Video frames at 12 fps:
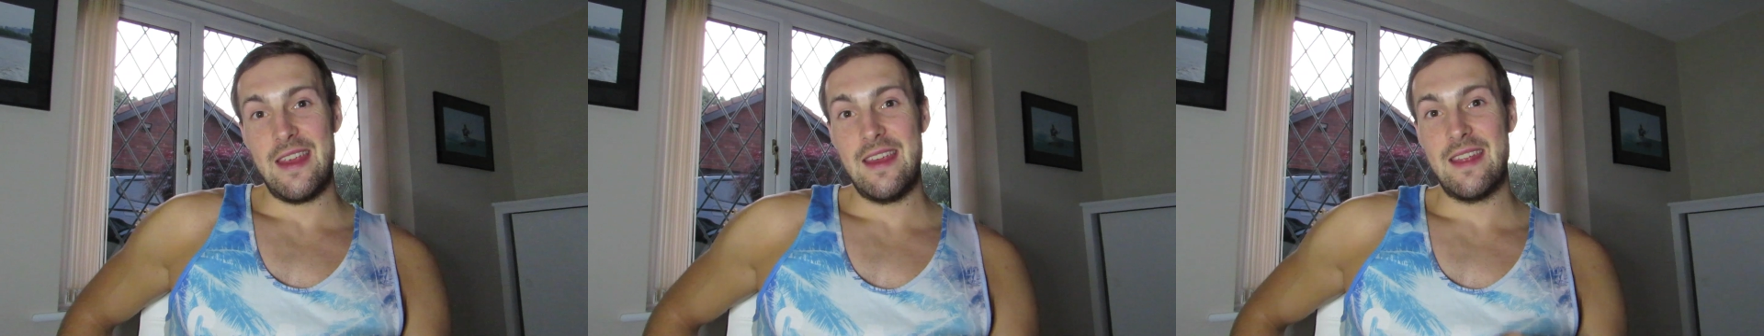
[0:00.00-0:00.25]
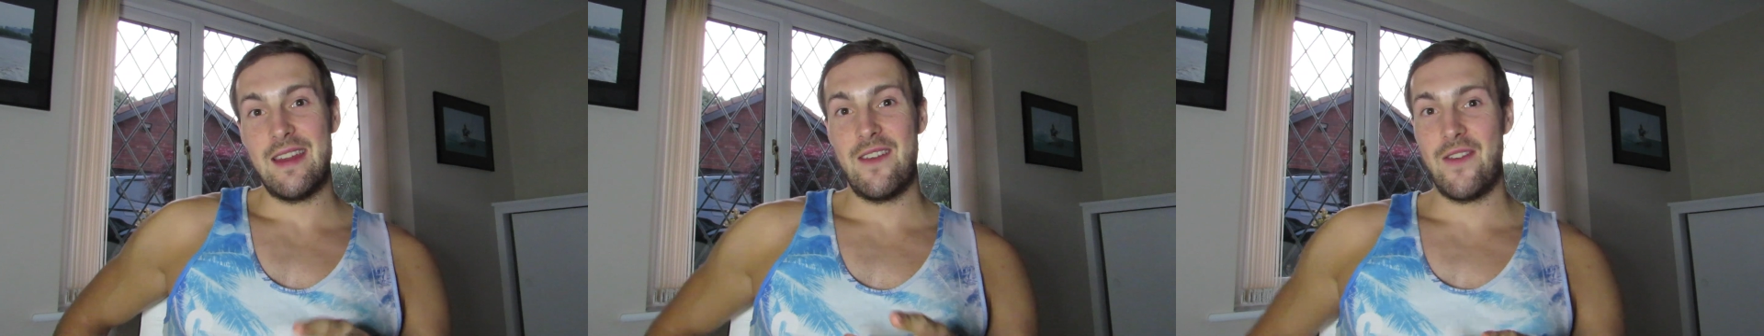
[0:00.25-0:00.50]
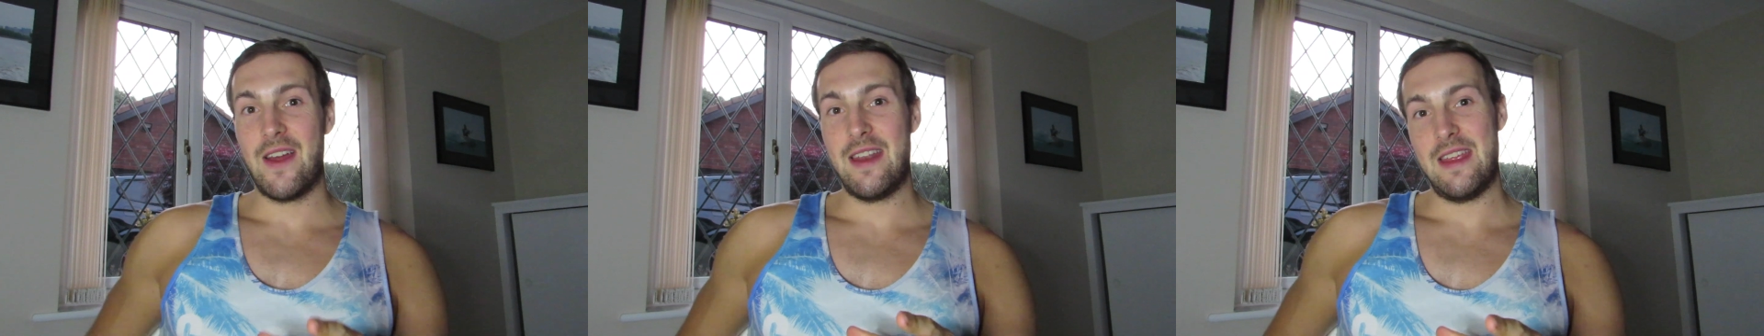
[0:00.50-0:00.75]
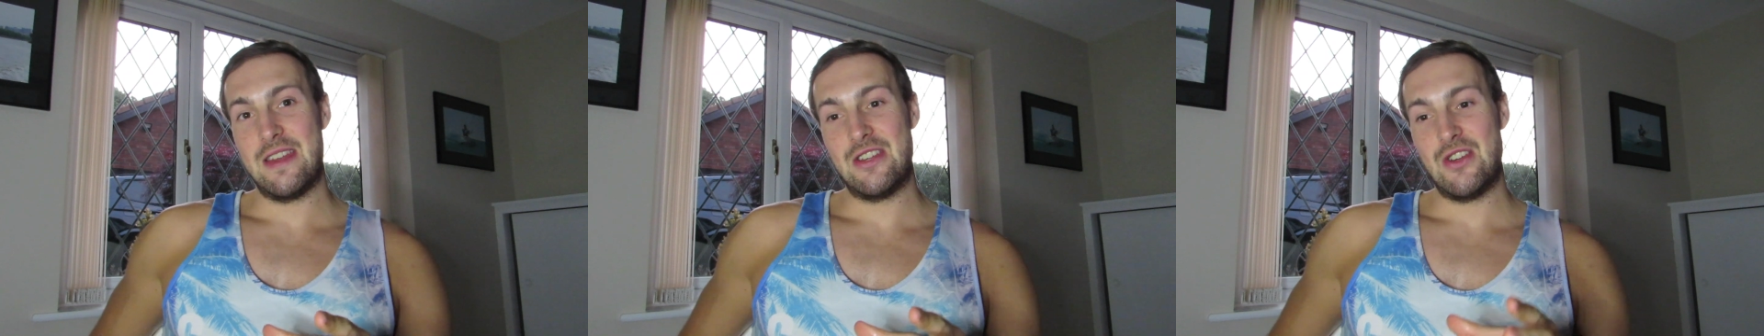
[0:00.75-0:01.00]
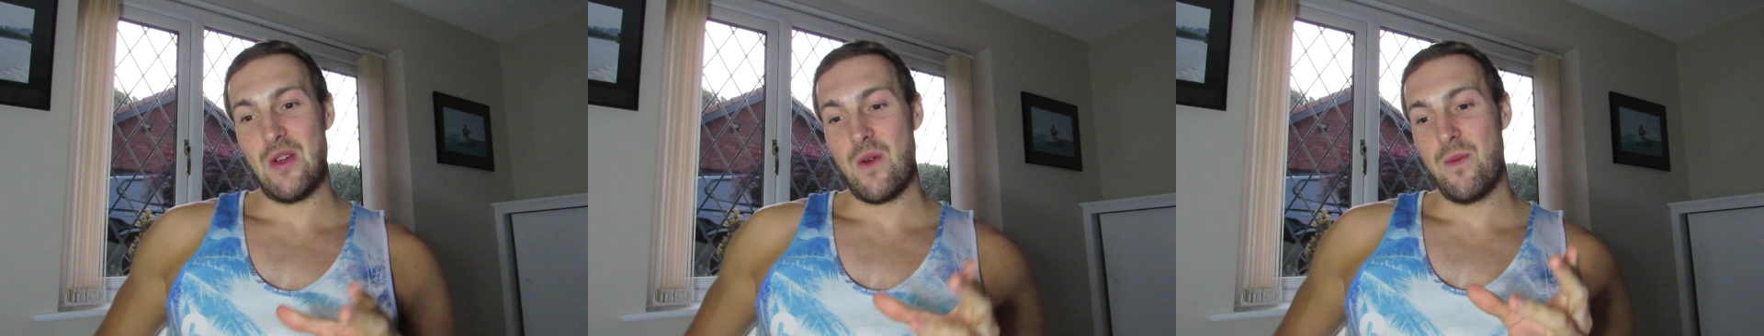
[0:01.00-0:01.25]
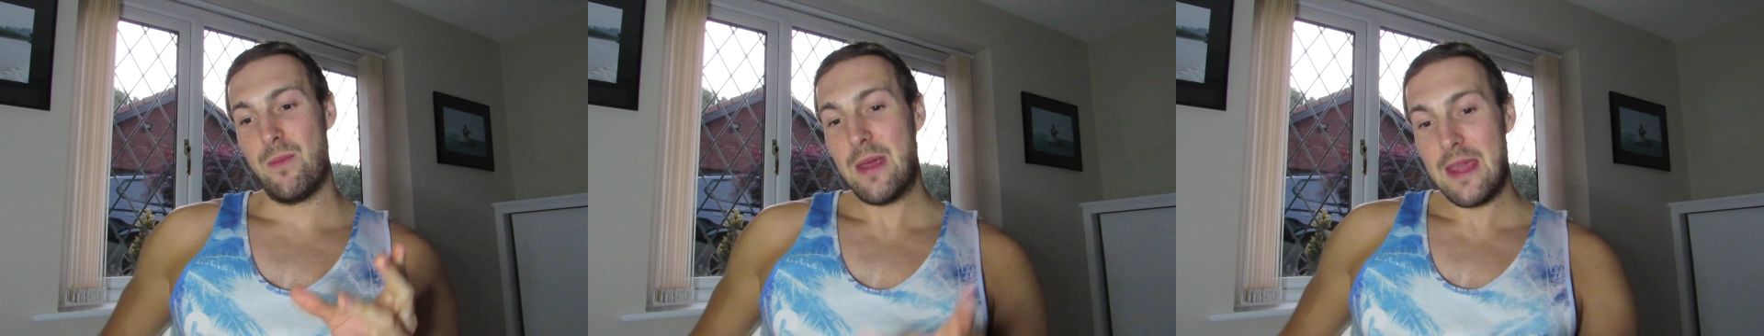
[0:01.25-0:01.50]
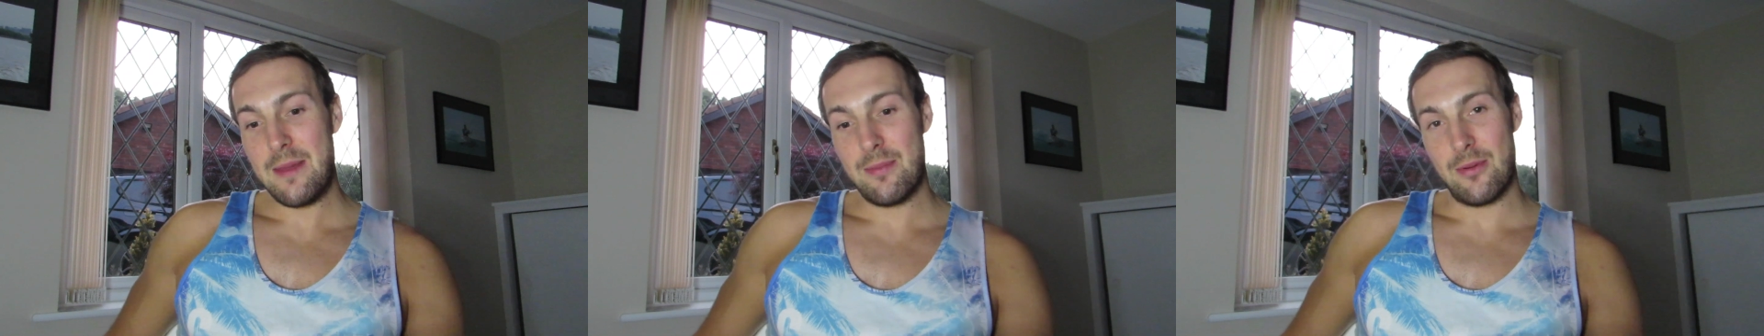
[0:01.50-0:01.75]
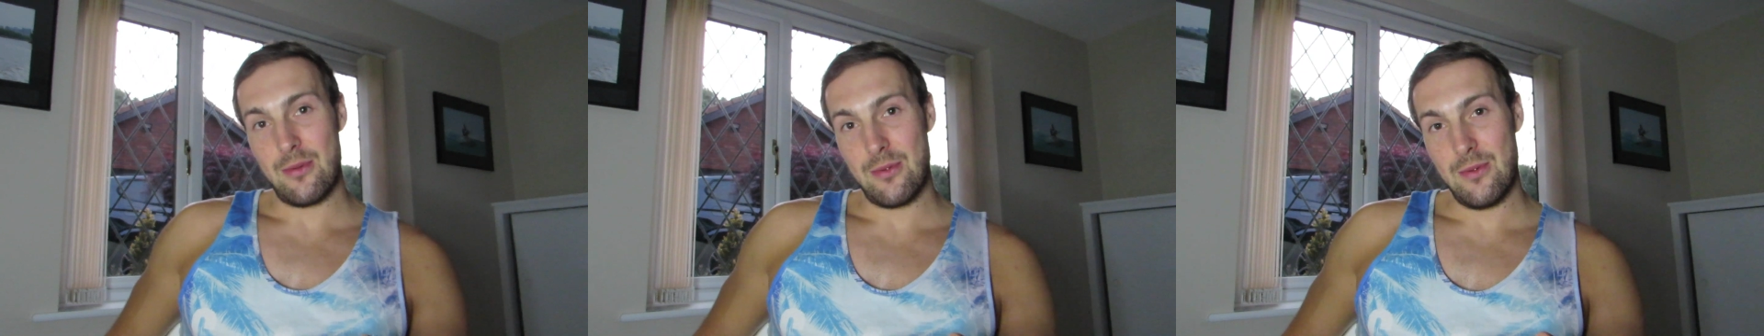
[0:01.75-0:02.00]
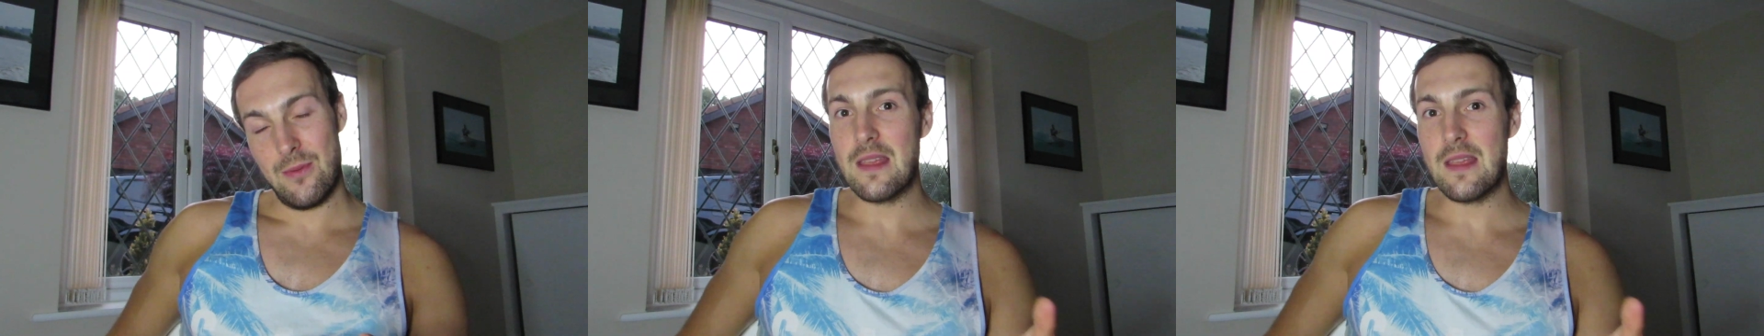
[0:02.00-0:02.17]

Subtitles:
taking advantage of people